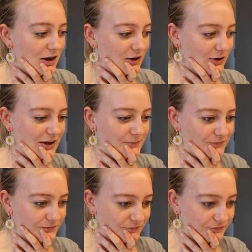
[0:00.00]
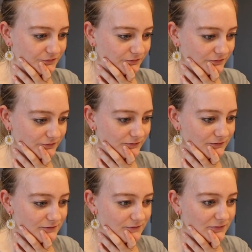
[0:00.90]
Okay.
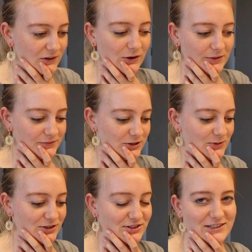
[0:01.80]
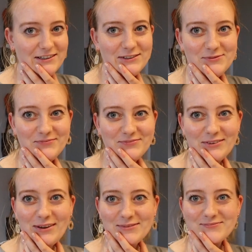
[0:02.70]
Okay, let's watch this together.
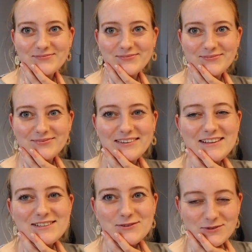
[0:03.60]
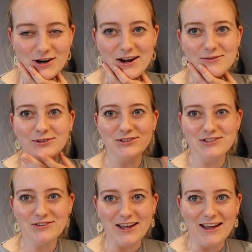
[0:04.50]
Okay. Subscribe, Road
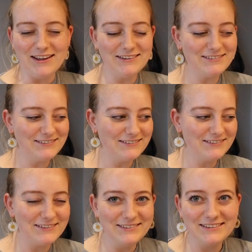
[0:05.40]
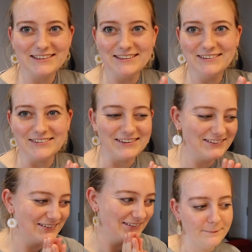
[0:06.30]
to 2K, and let's get into it.
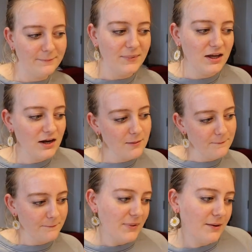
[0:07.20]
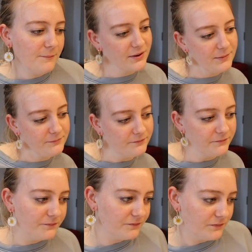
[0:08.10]
Ba-dum-bum-bum.
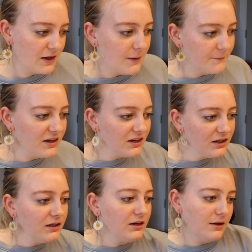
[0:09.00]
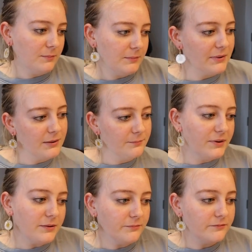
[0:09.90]

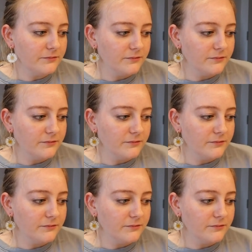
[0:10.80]
Ba-dum-bum-bum.